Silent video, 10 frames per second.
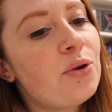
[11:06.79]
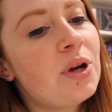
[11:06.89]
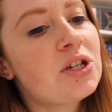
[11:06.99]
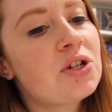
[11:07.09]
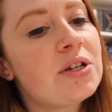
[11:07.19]

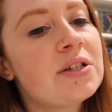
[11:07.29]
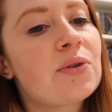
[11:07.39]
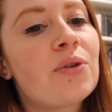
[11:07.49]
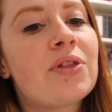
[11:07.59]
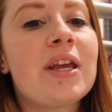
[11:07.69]
questions
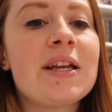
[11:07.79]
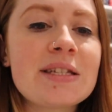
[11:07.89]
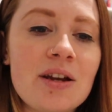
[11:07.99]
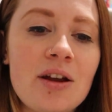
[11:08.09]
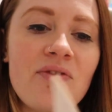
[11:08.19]
or things
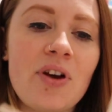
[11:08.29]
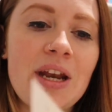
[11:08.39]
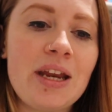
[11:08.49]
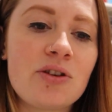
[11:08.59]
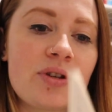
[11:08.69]
that I find
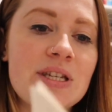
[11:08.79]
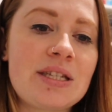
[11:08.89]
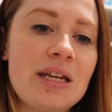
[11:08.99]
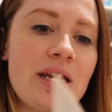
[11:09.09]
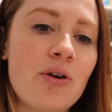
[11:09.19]

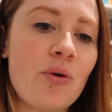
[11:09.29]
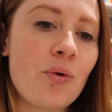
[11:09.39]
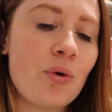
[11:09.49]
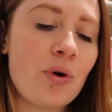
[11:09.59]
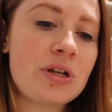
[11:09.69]
interesting
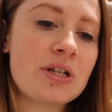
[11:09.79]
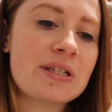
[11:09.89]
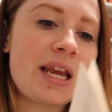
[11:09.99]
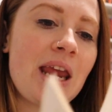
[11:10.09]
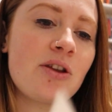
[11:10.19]
or
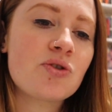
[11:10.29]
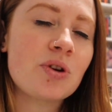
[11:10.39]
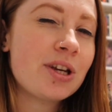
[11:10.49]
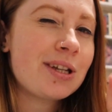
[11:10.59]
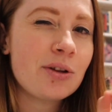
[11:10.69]
just
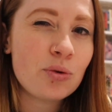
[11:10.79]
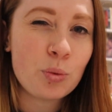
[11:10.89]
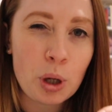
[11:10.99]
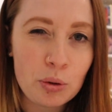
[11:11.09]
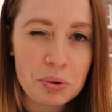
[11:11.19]
intricate little
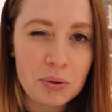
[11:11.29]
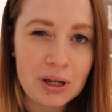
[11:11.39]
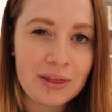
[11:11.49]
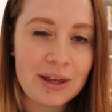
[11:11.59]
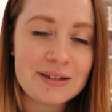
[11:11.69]
world
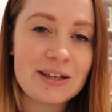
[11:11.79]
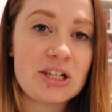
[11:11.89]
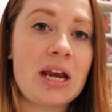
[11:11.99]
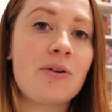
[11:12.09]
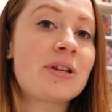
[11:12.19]
building things that
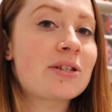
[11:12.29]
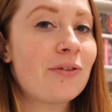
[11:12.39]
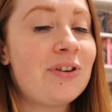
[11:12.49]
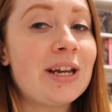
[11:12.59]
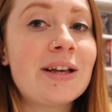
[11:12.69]
J.
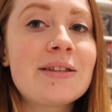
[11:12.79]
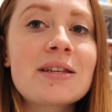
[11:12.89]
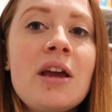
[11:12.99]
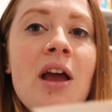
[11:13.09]
Christoph does.